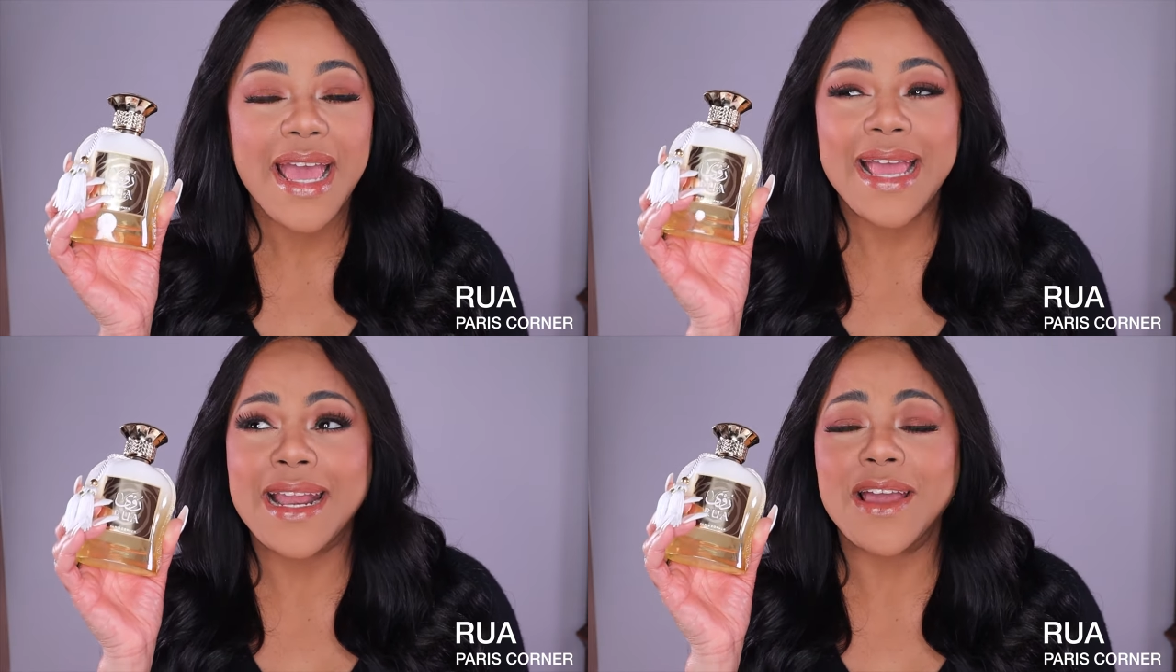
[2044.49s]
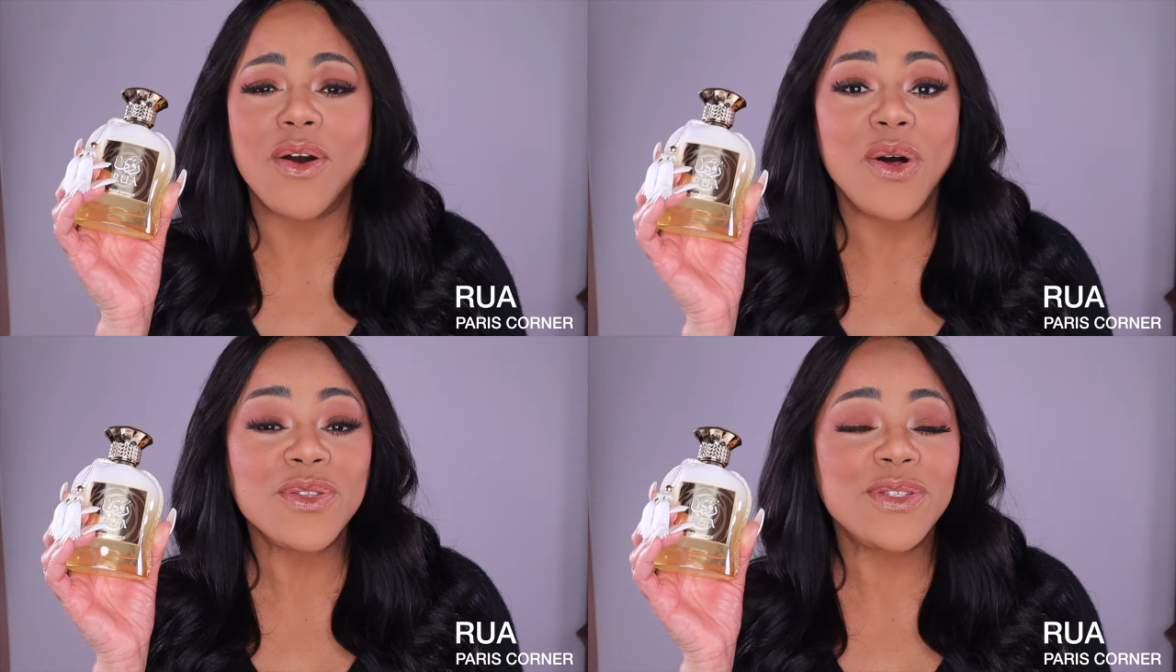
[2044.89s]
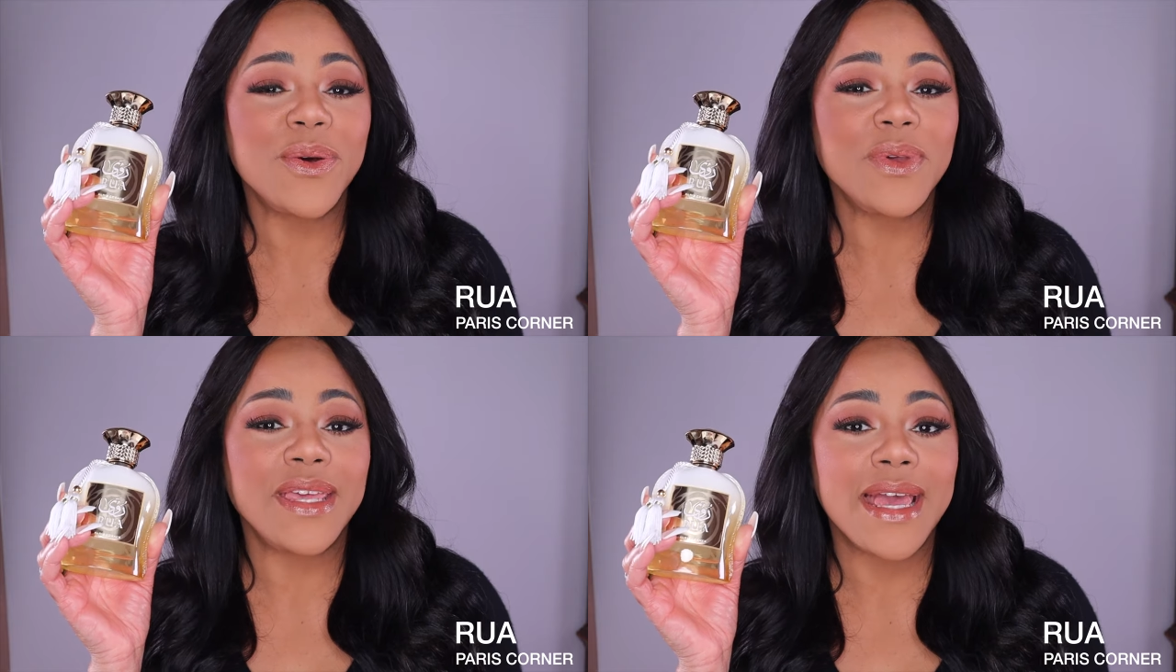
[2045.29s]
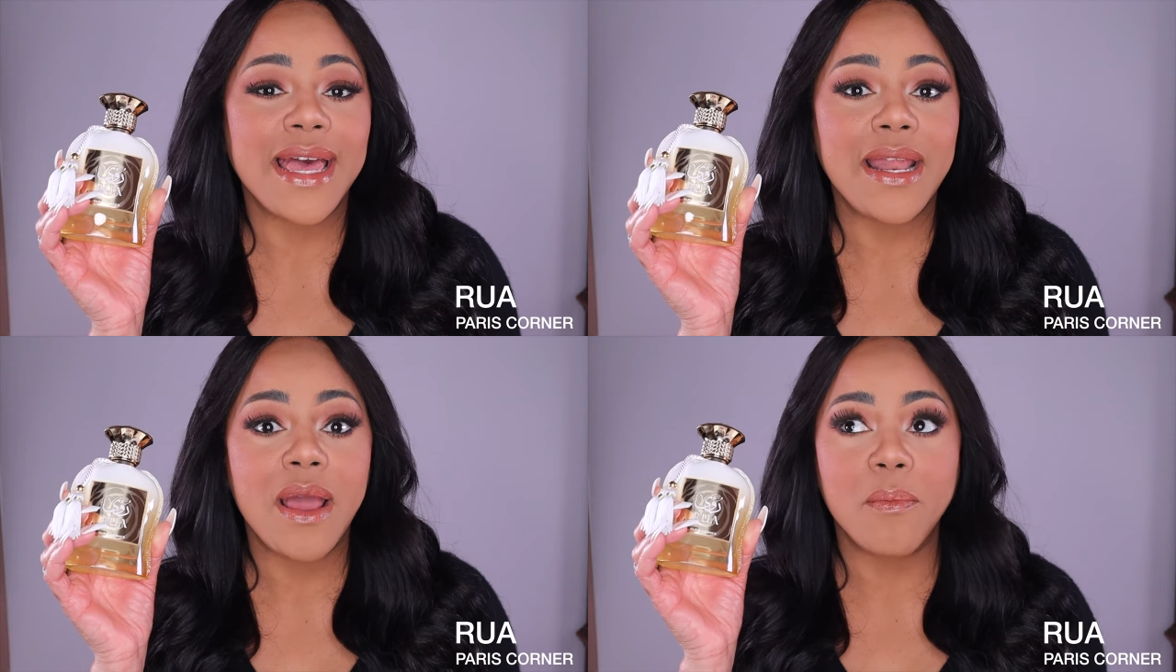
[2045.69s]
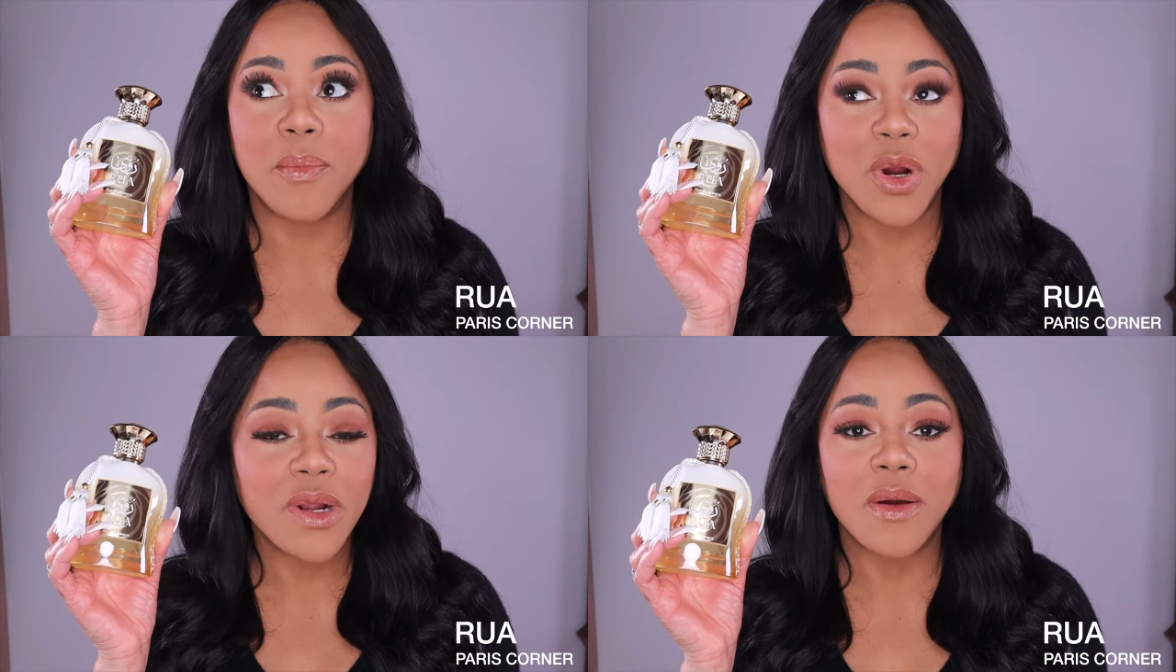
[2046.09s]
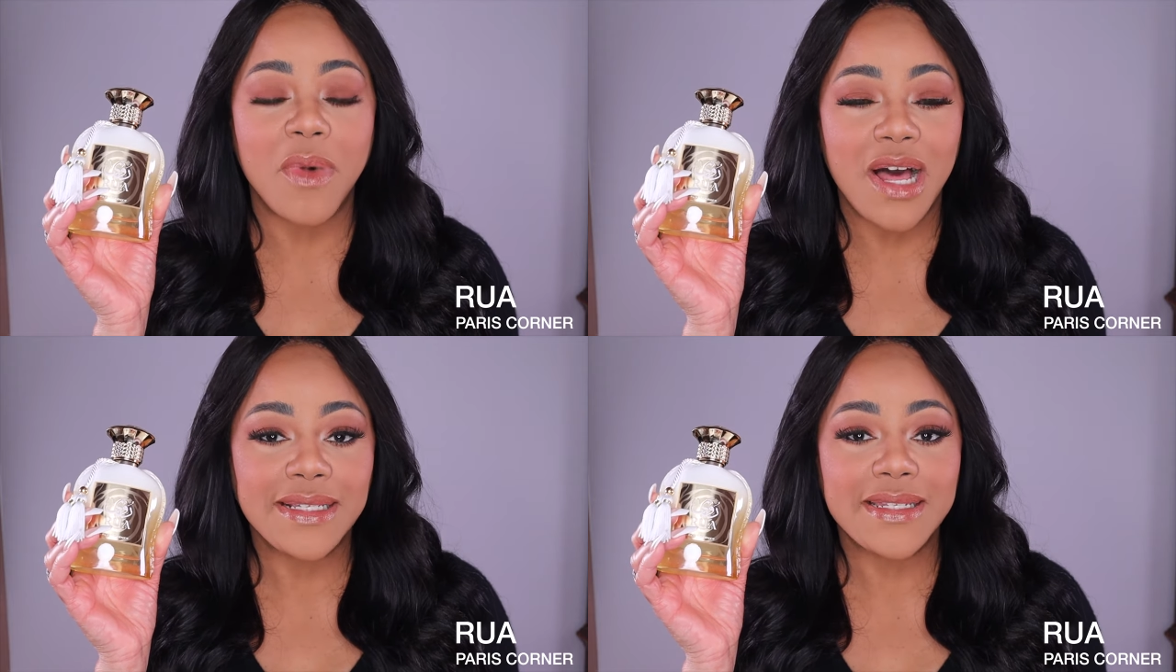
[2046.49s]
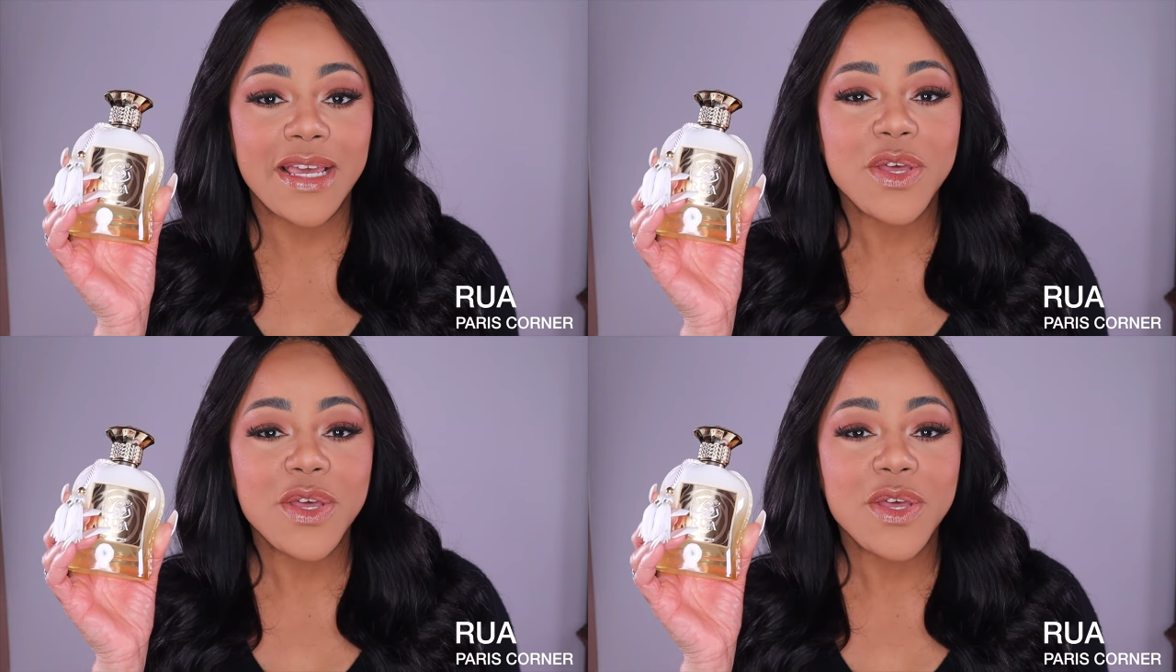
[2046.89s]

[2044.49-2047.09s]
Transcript: and I also get bergamot.